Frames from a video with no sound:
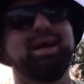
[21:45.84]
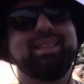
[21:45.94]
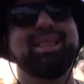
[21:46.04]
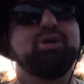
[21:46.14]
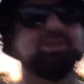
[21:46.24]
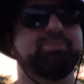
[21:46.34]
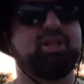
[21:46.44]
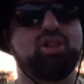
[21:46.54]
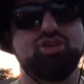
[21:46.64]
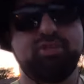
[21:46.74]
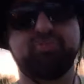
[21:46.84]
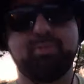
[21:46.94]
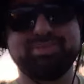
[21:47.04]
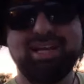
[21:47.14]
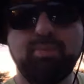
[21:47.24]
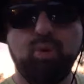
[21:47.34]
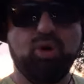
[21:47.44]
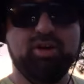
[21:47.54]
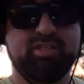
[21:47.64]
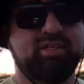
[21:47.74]
allows them to learn from
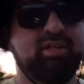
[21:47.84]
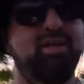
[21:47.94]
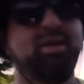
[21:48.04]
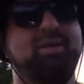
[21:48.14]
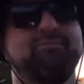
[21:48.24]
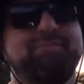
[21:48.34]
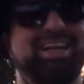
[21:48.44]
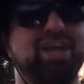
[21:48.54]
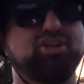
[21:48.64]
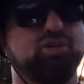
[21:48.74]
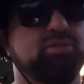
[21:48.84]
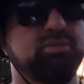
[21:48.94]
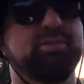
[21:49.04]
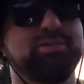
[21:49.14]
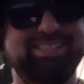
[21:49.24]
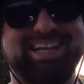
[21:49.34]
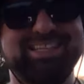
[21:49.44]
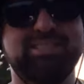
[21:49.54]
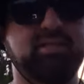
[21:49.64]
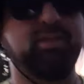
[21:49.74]
Singapore's financial
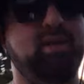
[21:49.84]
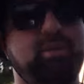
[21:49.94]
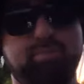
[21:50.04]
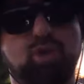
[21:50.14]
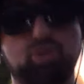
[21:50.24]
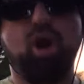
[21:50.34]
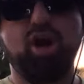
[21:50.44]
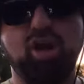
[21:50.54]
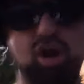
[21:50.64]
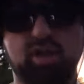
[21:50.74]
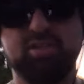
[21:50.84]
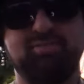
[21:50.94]
success, but also Hong Kong's